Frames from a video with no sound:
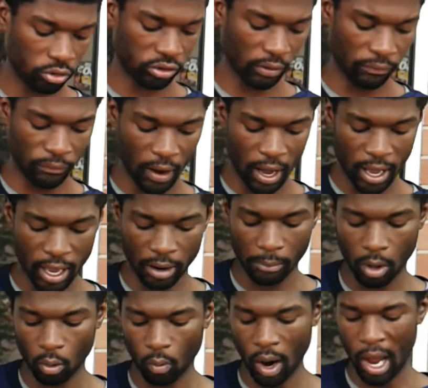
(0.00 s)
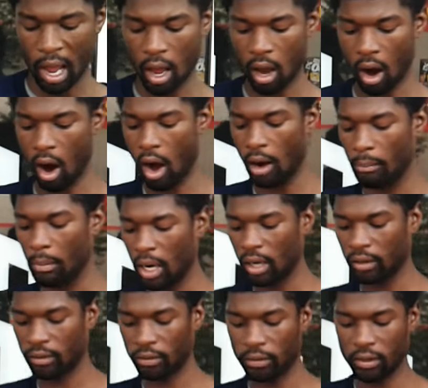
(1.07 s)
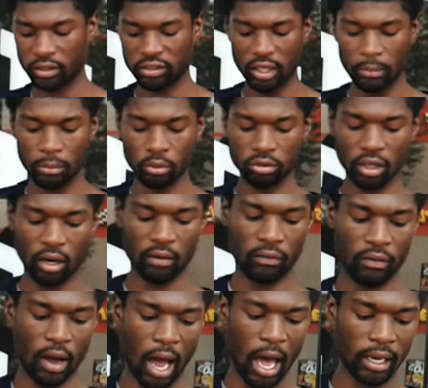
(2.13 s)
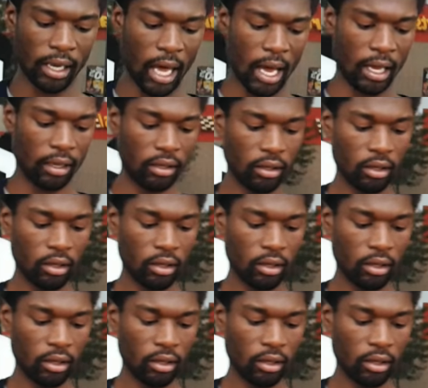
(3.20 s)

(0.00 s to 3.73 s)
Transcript: Safa and Marwa are among the symbols of Allah.